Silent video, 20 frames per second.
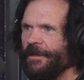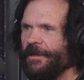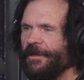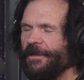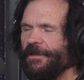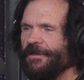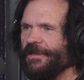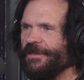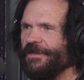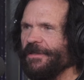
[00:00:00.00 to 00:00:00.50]

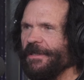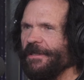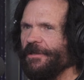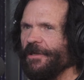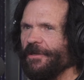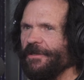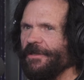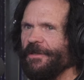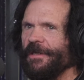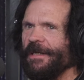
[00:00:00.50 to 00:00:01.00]
You just,
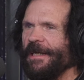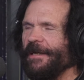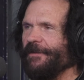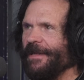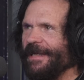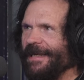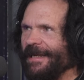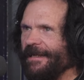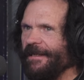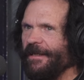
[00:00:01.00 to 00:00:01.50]
you can have
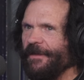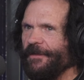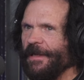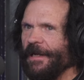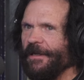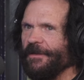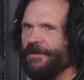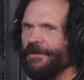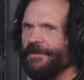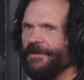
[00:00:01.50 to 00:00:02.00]

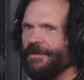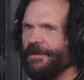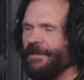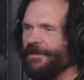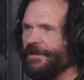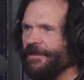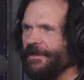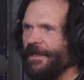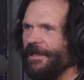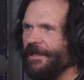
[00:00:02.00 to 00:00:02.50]
80,000 seat
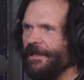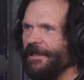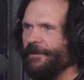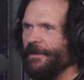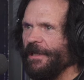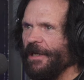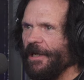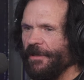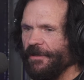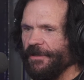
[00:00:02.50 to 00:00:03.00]
stadium
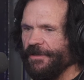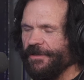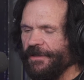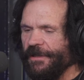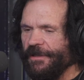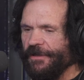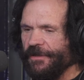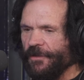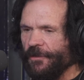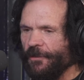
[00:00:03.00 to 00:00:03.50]
and all those
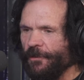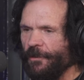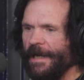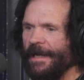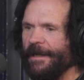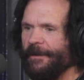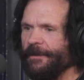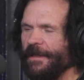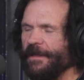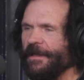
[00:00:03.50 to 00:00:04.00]
seats
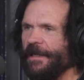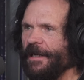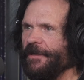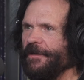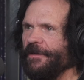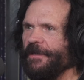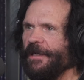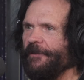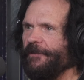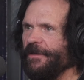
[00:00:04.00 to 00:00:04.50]
crammed
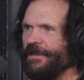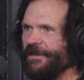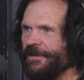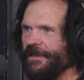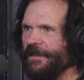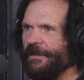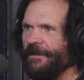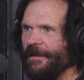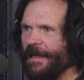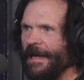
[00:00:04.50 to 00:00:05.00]
together and every
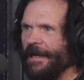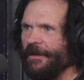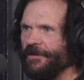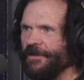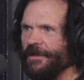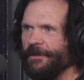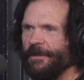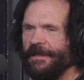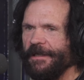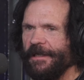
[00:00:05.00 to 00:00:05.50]
seat
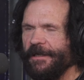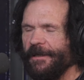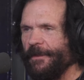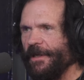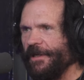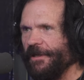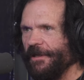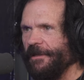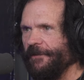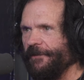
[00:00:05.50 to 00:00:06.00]
lousy, but that
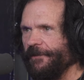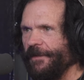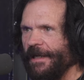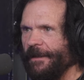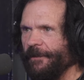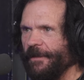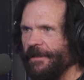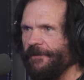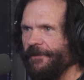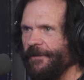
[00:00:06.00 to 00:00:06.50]
American
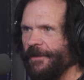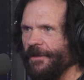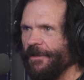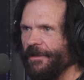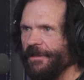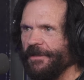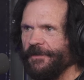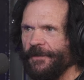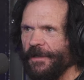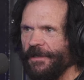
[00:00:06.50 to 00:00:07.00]
Family
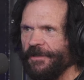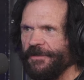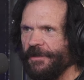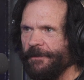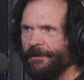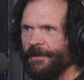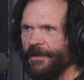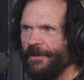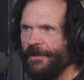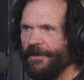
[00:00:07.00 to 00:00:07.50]
Field is far
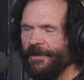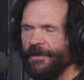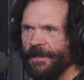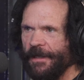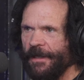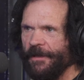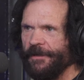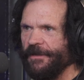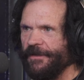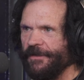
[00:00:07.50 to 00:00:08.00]
superior to
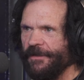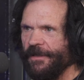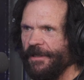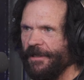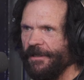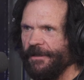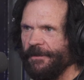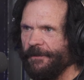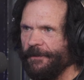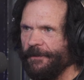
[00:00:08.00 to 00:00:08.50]
County Stadium.